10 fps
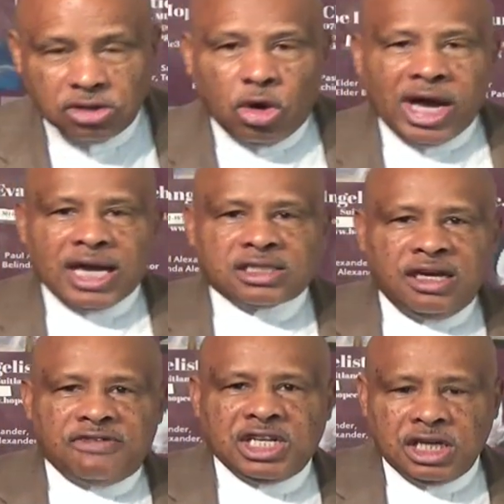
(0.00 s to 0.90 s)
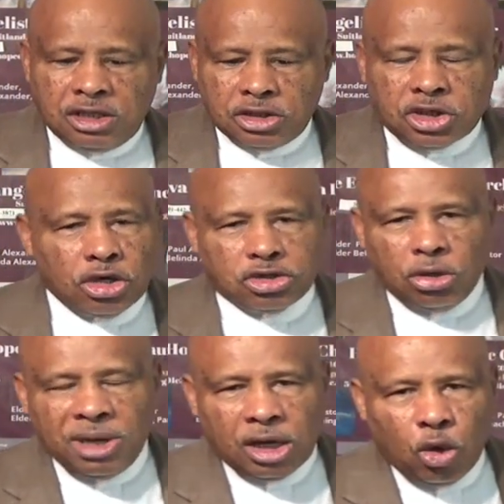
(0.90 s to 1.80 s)
Your activity in the church, no
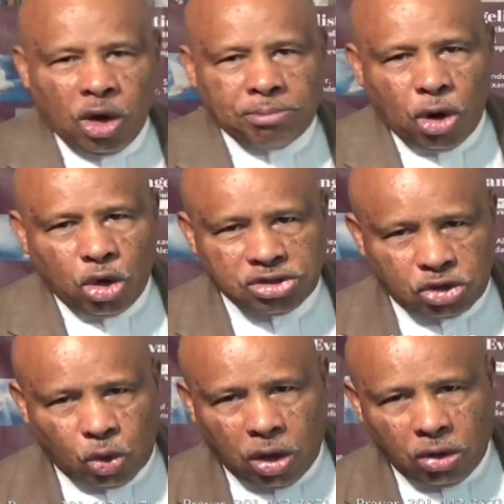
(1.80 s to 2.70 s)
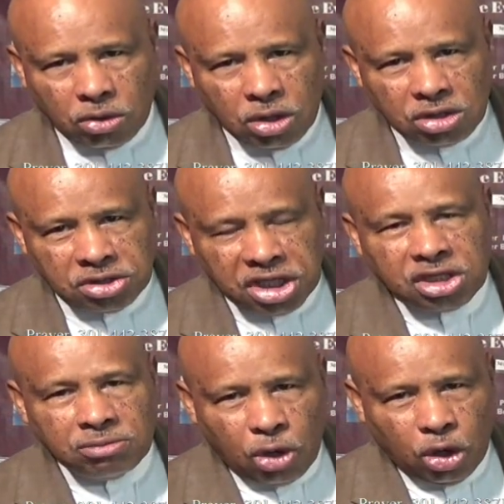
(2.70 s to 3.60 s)
matter what board you on,
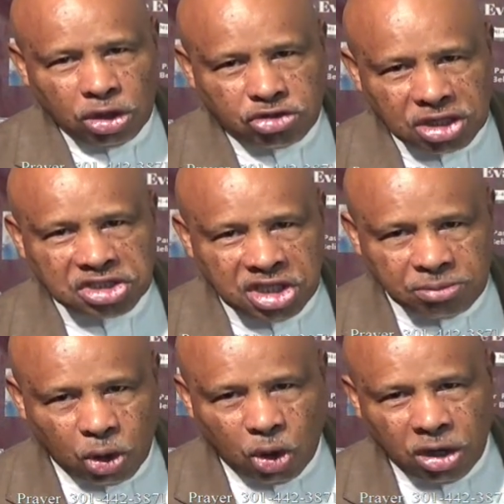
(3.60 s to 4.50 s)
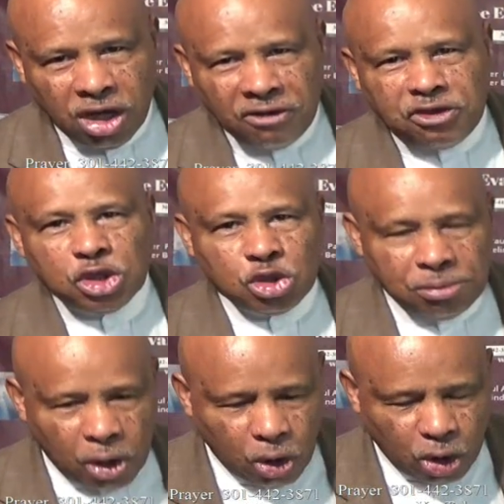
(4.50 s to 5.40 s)
deacon board, trustee board, official
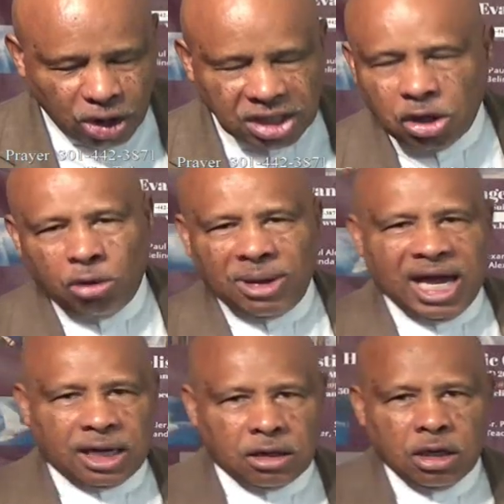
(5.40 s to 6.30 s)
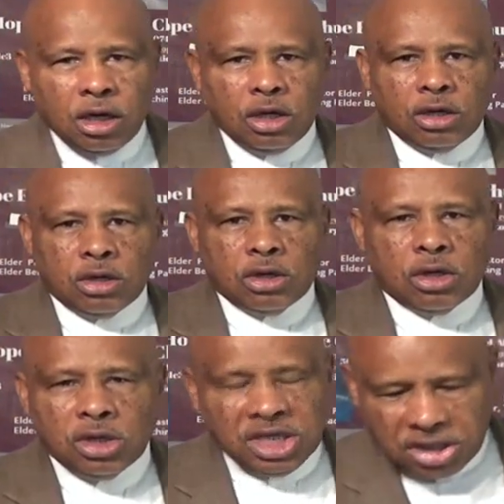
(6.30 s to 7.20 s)
board, it don't matter.
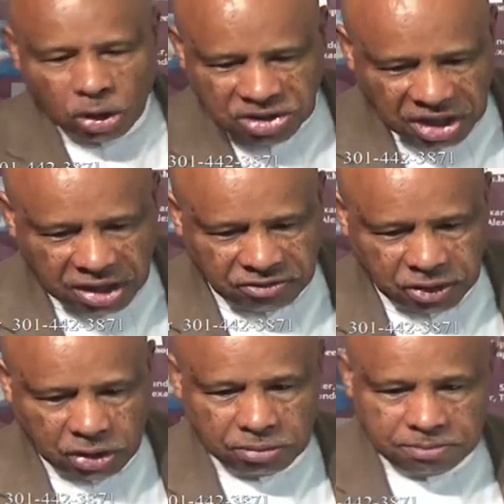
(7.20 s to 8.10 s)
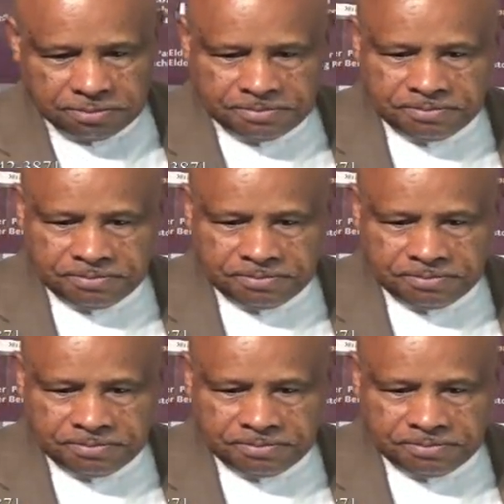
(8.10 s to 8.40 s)
It don't save you.